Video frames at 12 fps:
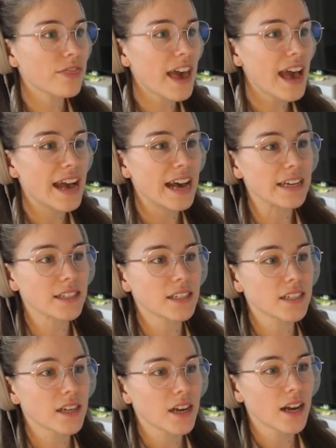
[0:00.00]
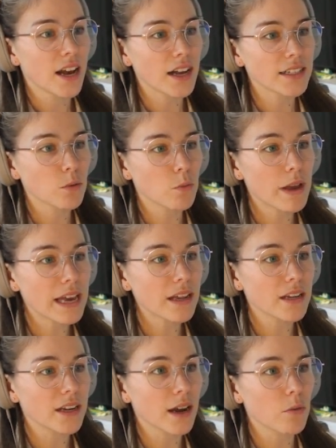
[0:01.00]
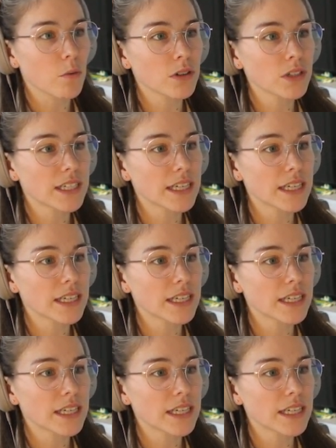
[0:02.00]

that. That's weird and I want